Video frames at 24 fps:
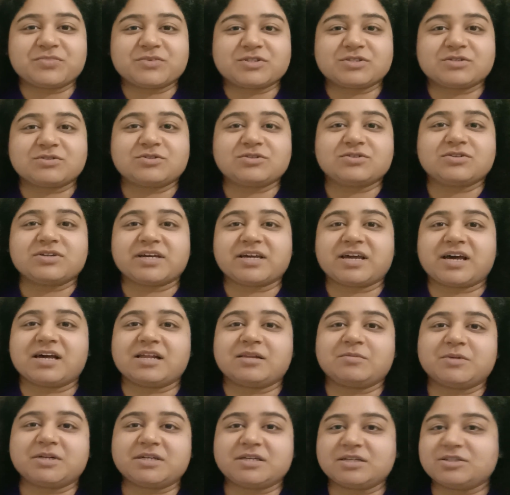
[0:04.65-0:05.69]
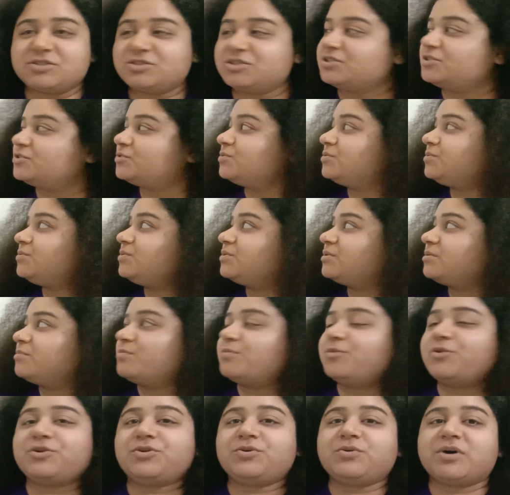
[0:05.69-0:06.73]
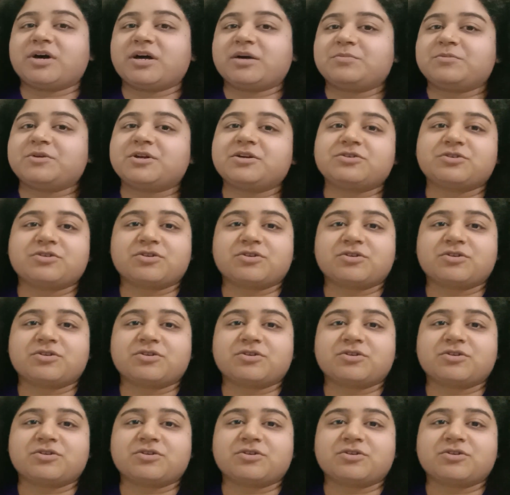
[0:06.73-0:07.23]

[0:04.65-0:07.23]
So today I'll be teaching you monohybrid